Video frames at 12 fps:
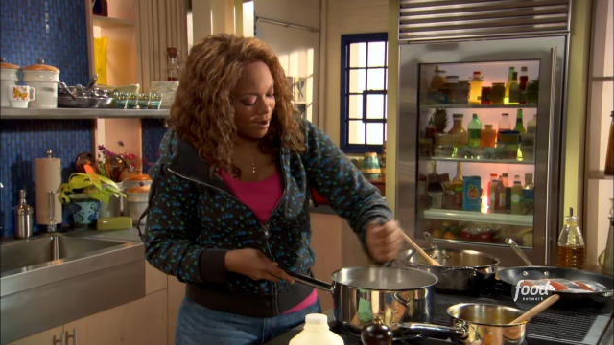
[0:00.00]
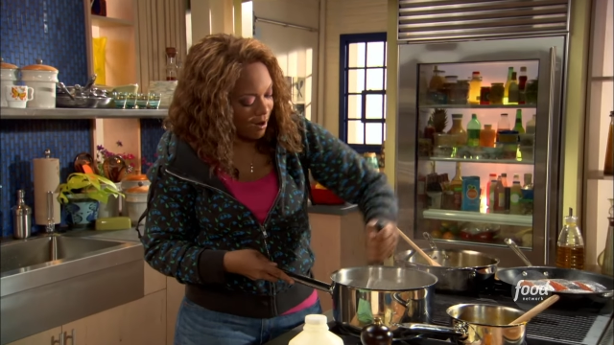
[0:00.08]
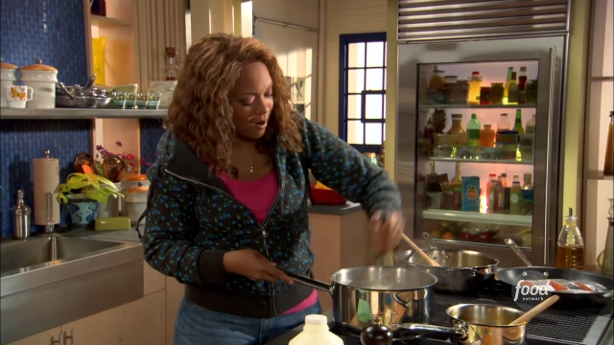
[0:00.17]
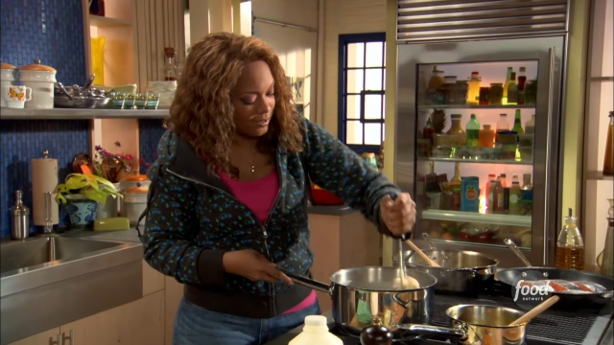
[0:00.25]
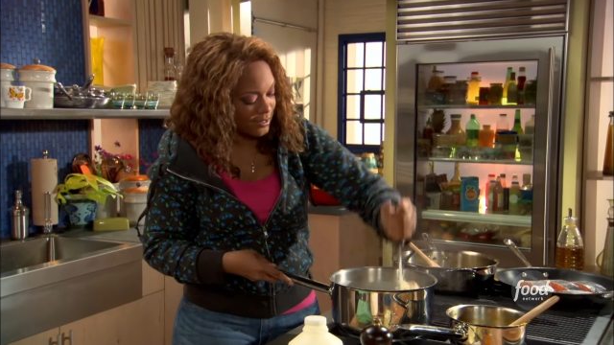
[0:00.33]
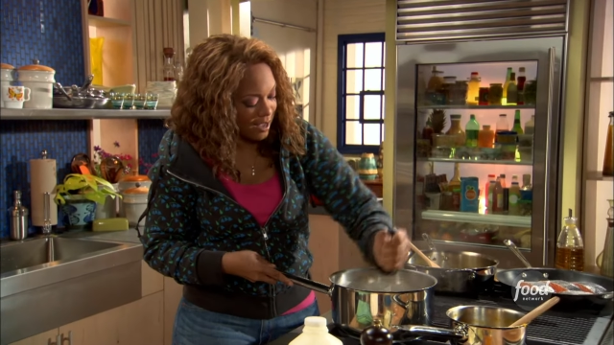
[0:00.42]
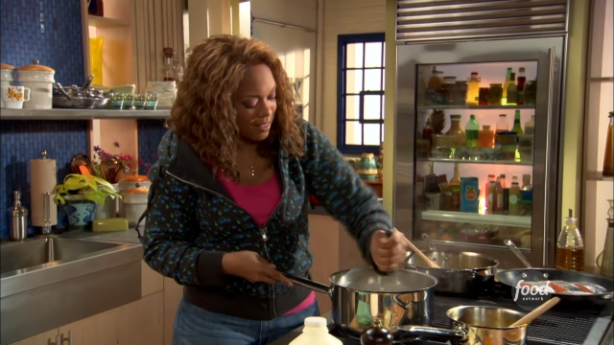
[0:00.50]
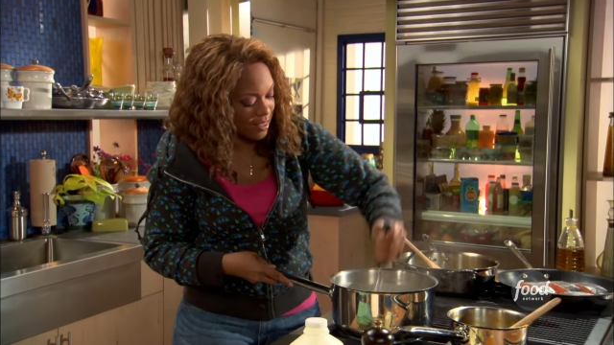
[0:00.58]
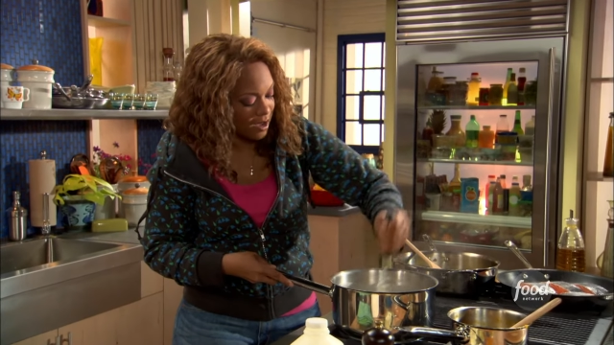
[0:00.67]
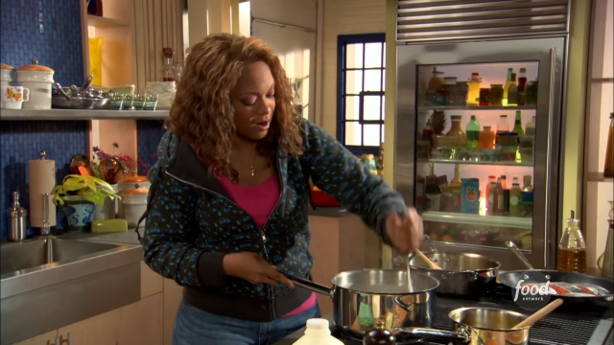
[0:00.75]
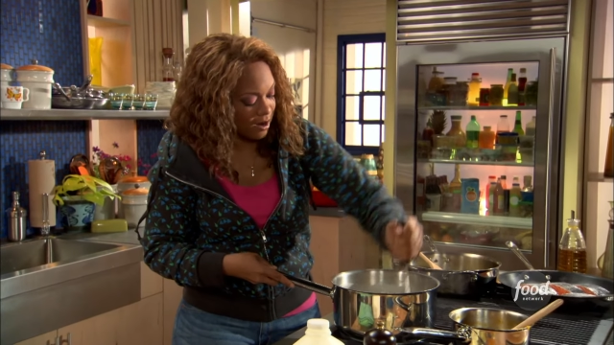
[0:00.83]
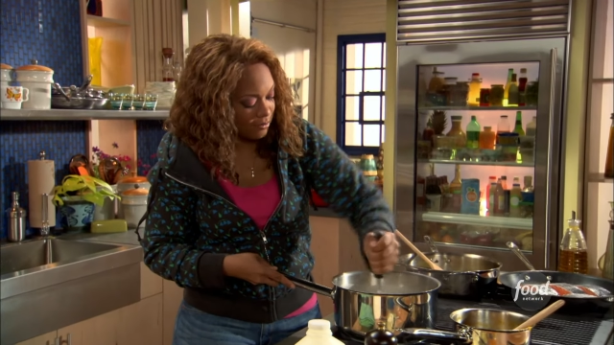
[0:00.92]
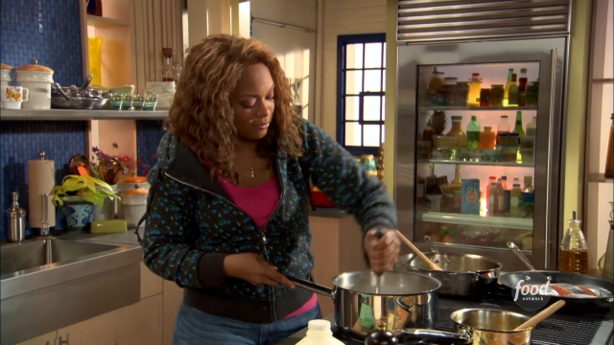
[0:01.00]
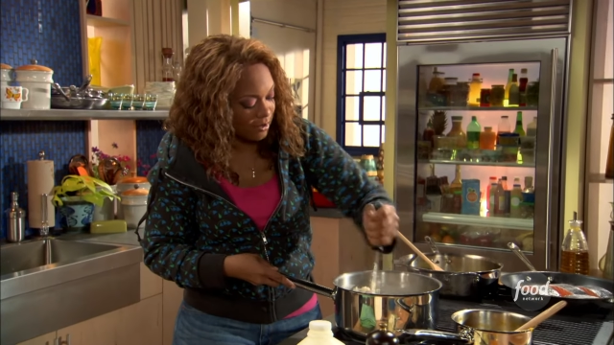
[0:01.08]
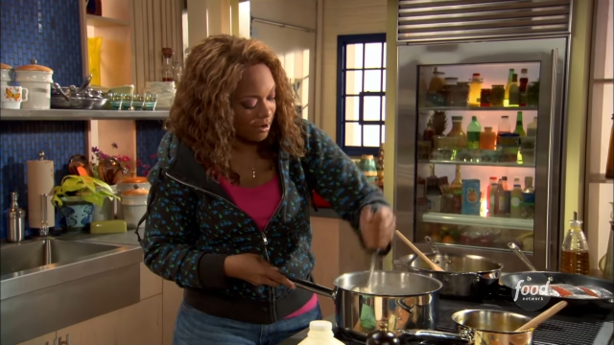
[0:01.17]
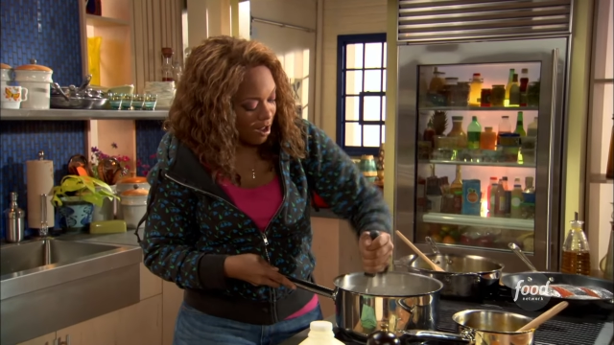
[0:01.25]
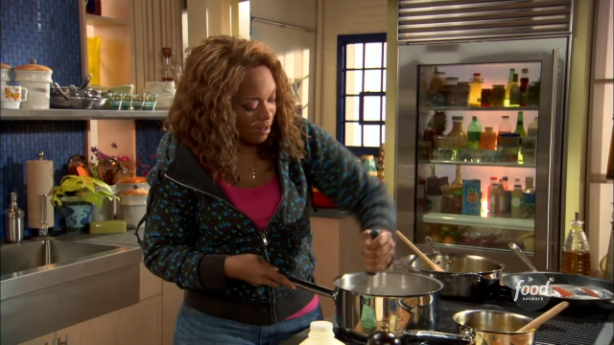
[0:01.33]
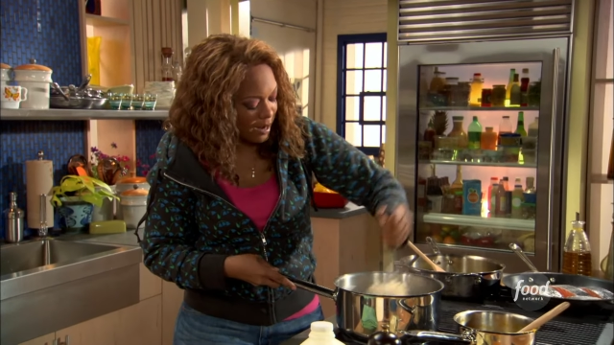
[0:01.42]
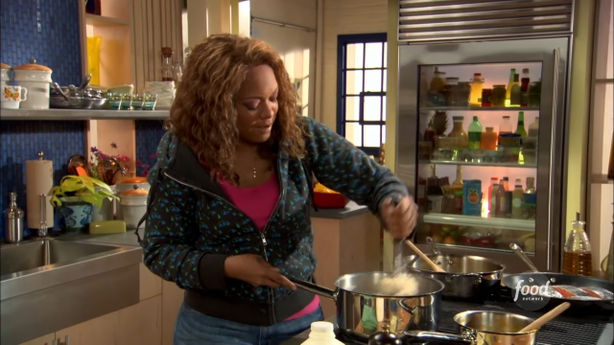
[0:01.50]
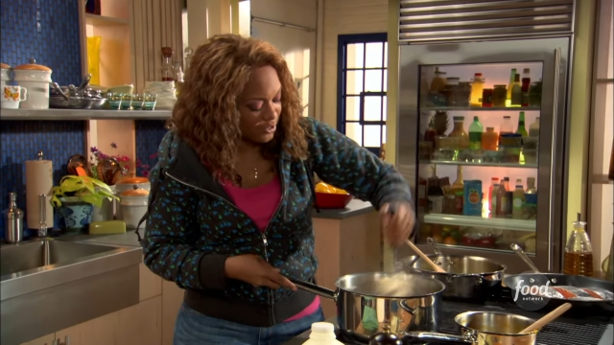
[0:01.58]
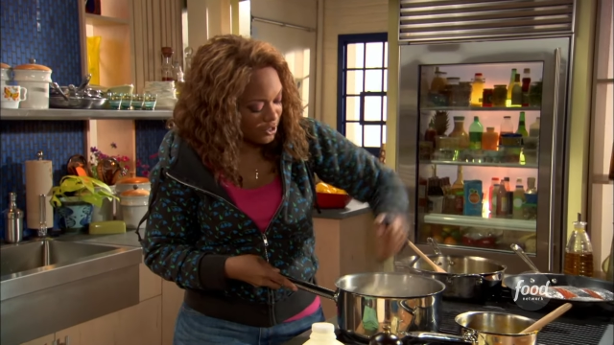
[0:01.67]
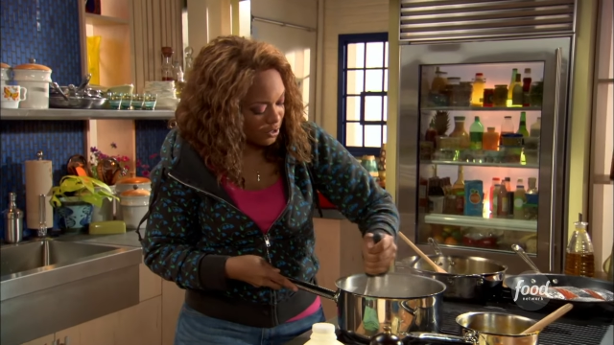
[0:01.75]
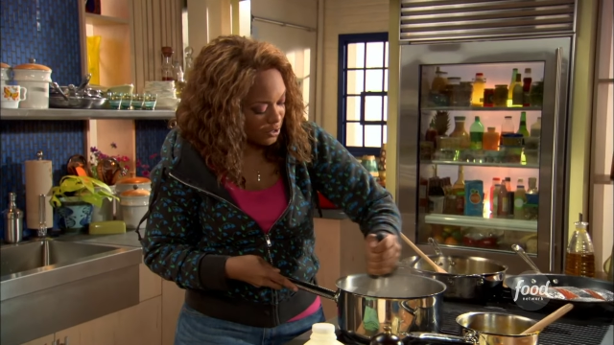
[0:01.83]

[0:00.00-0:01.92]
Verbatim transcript: All done there. All I'm gonna have to do